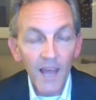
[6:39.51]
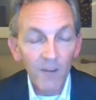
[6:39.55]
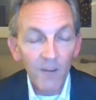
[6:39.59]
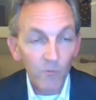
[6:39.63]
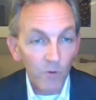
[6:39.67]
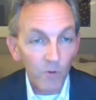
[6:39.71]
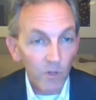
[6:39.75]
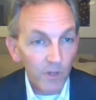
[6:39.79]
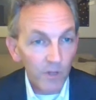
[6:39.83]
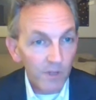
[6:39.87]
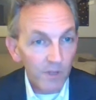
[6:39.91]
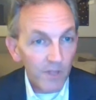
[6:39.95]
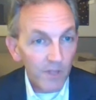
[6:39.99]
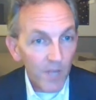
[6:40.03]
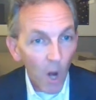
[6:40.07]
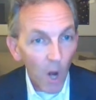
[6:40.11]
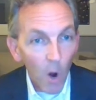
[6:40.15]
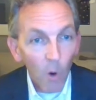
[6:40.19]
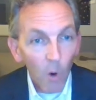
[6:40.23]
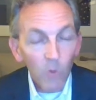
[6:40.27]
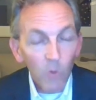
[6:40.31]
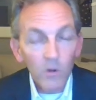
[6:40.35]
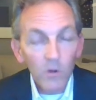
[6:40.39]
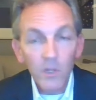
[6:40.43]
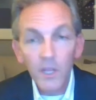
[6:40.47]
And really the
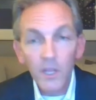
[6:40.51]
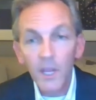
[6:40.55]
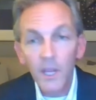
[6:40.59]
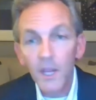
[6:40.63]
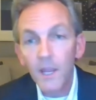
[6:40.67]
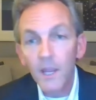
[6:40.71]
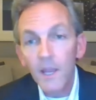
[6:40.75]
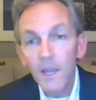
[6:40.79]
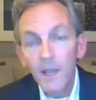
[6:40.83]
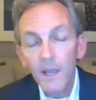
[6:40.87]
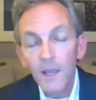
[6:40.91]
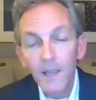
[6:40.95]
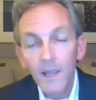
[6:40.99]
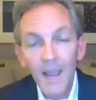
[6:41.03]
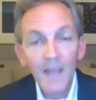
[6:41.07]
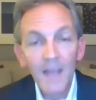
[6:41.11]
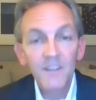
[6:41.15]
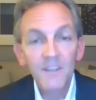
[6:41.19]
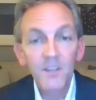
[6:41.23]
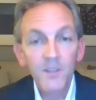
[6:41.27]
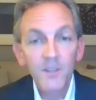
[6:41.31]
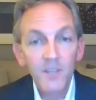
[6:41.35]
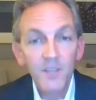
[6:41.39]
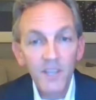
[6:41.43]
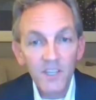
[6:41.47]
only
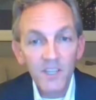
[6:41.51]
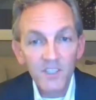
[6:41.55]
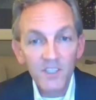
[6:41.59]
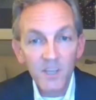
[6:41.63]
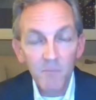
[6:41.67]
entities